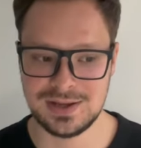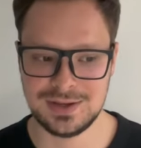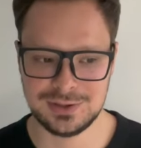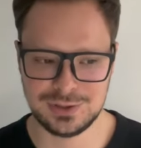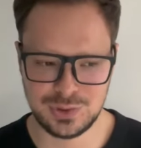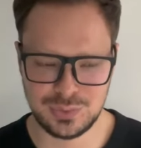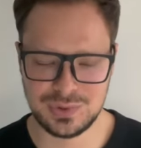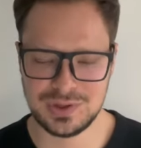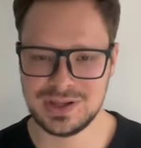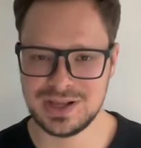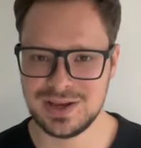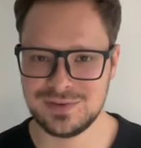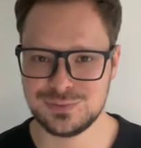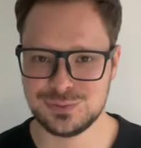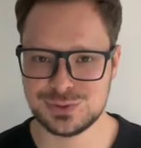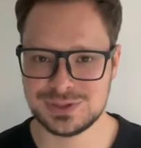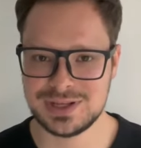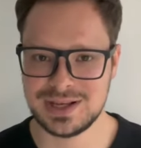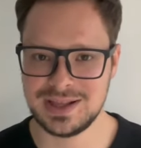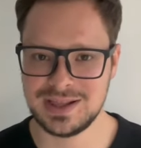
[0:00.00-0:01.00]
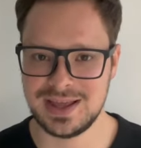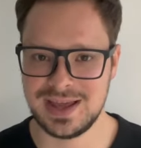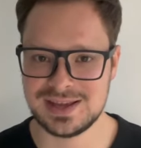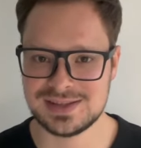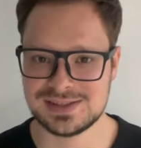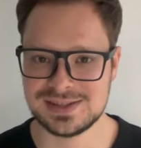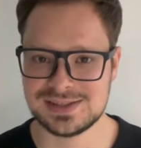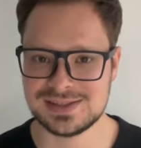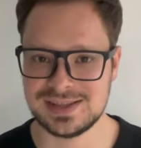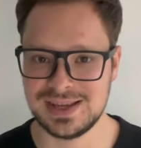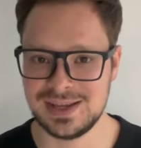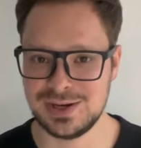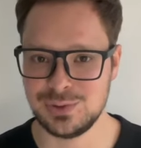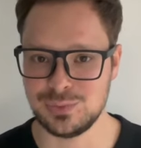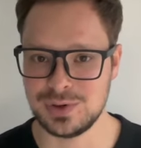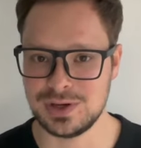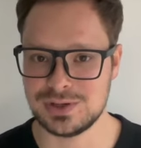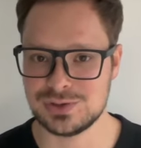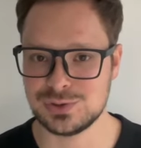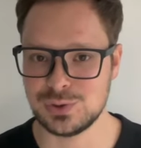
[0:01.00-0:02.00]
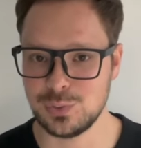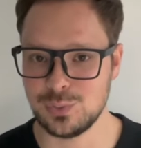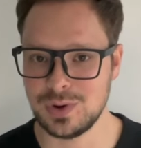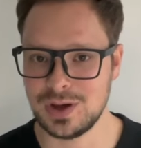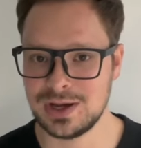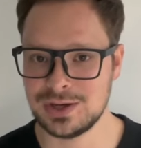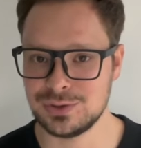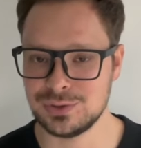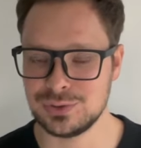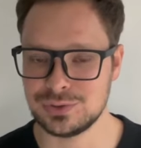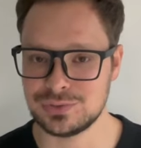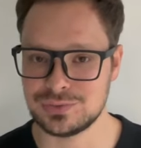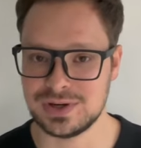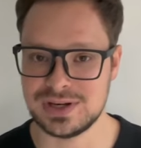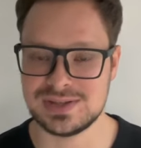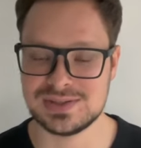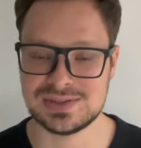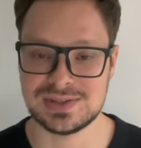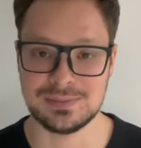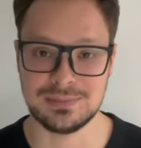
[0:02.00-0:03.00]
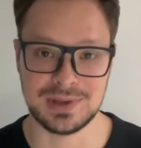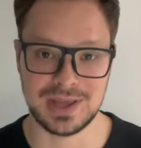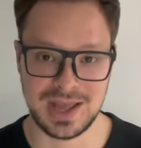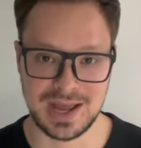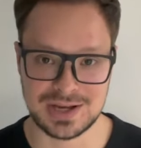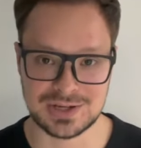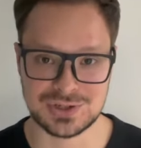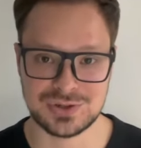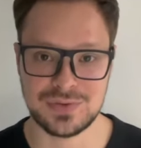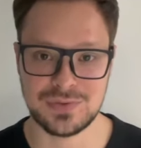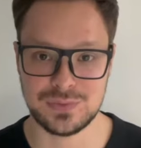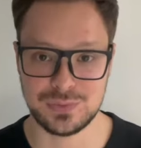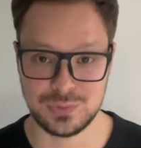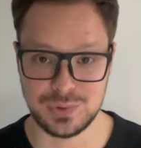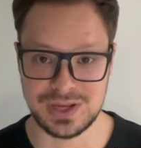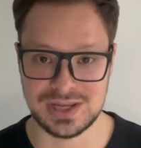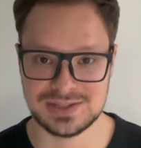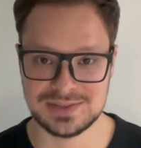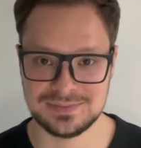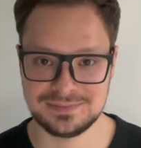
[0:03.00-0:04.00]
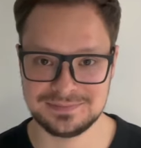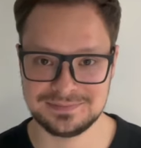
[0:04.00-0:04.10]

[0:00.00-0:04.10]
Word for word: you will have to sell assets anyway, so why not raise some cash through it?